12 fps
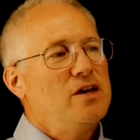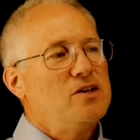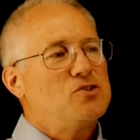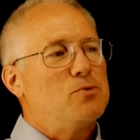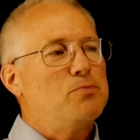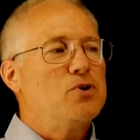
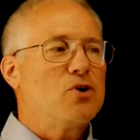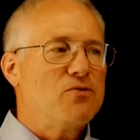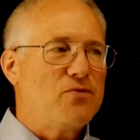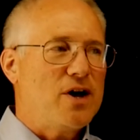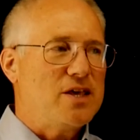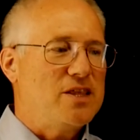to
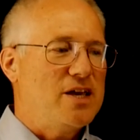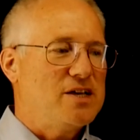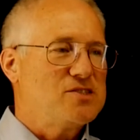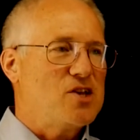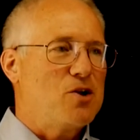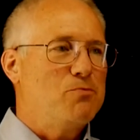purify the
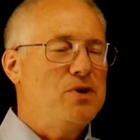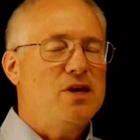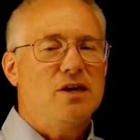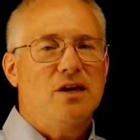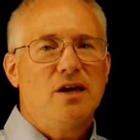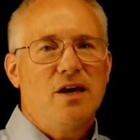
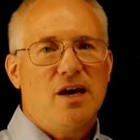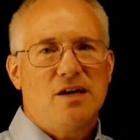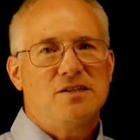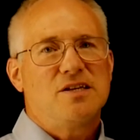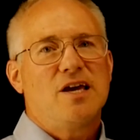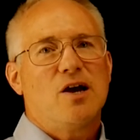SRP and
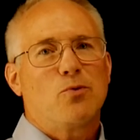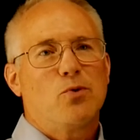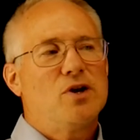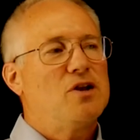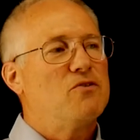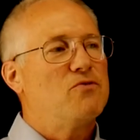to get
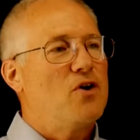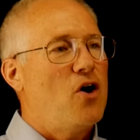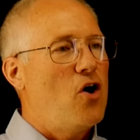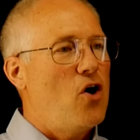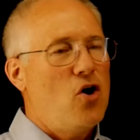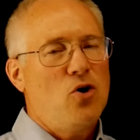rid of
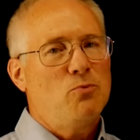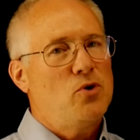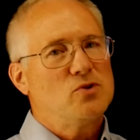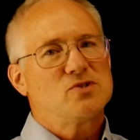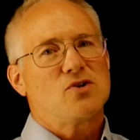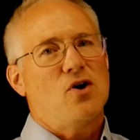
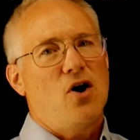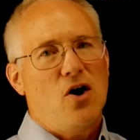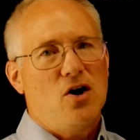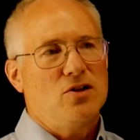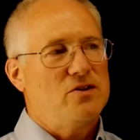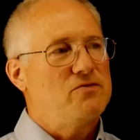almost
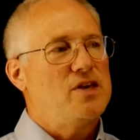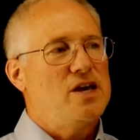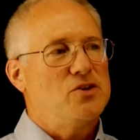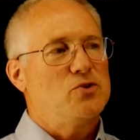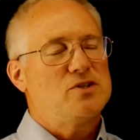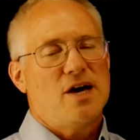all of the
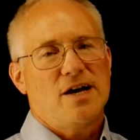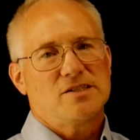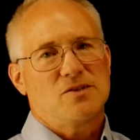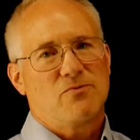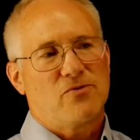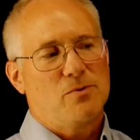
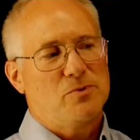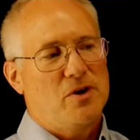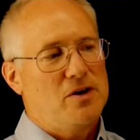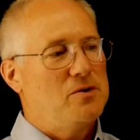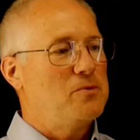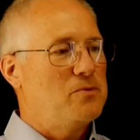endotoxin from
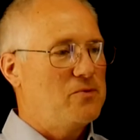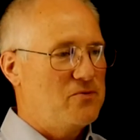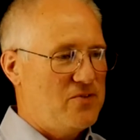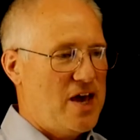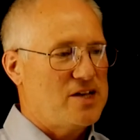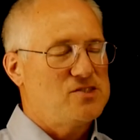the
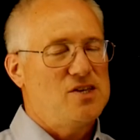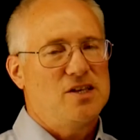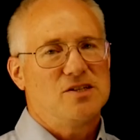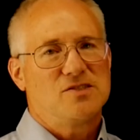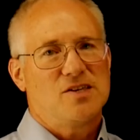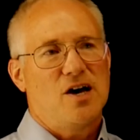vaccine
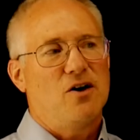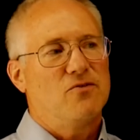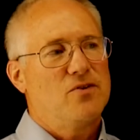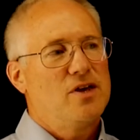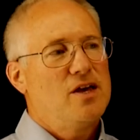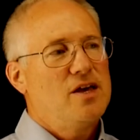itself.
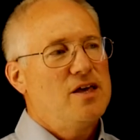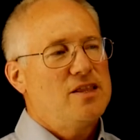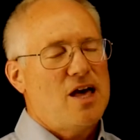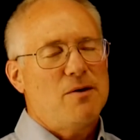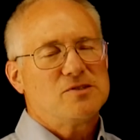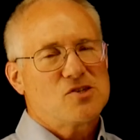
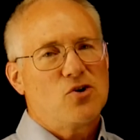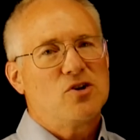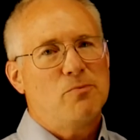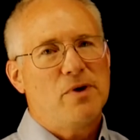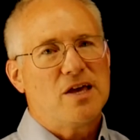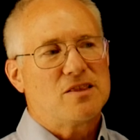That's going to
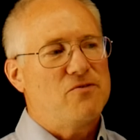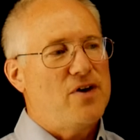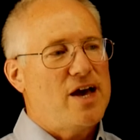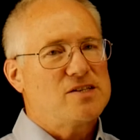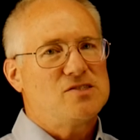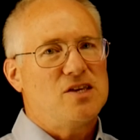make the
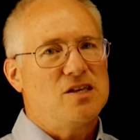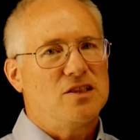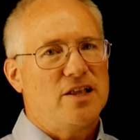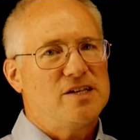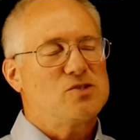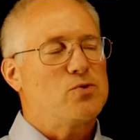vaccine
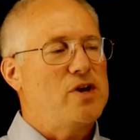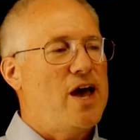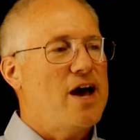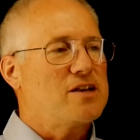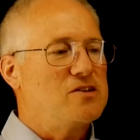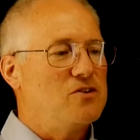less
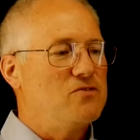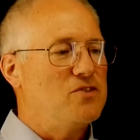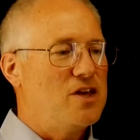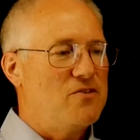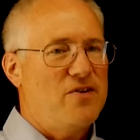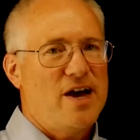reactive
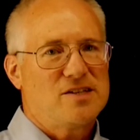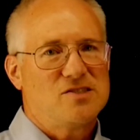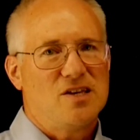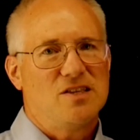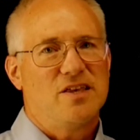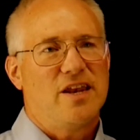than a
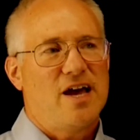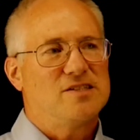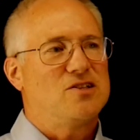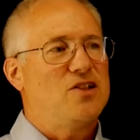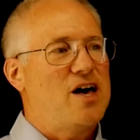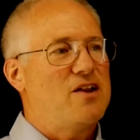vaccine that has a
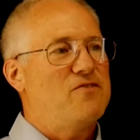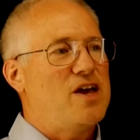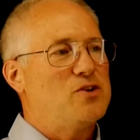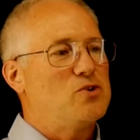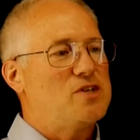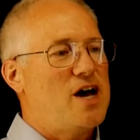lot of
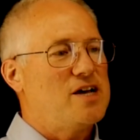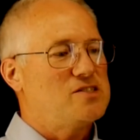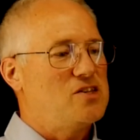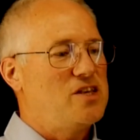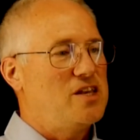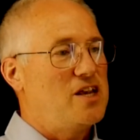
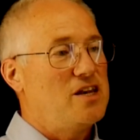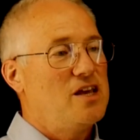endotoxin in it.